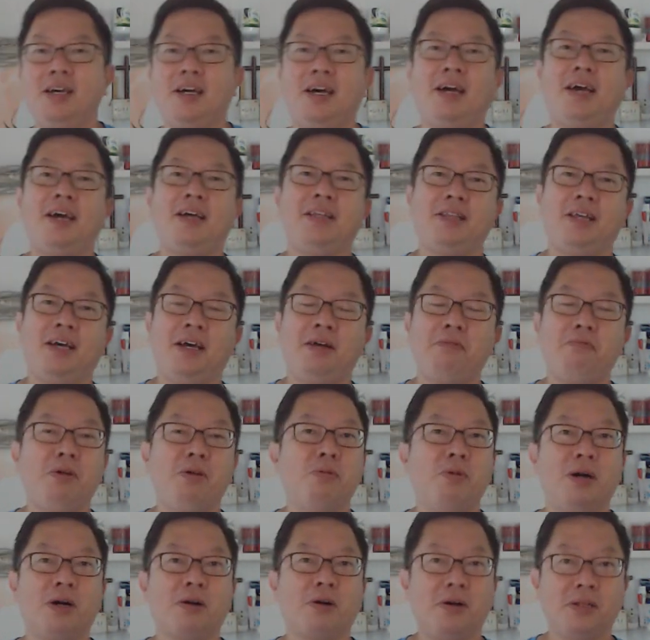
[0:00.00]
And then you
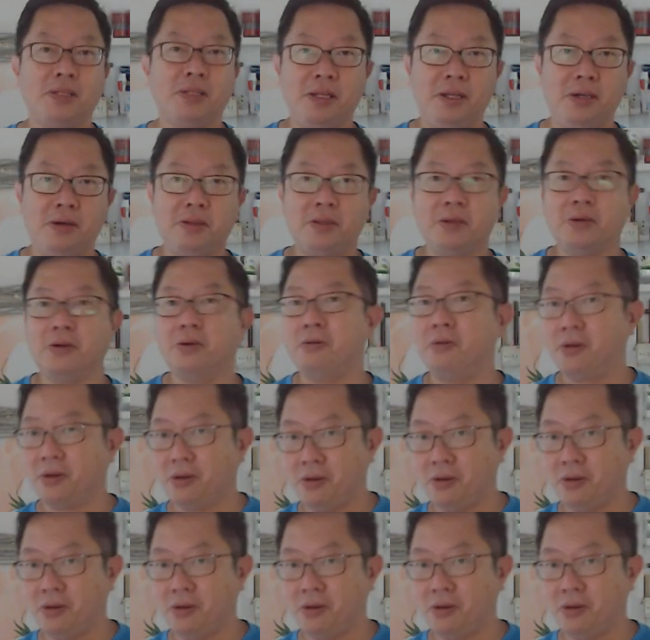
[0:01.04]
will continue to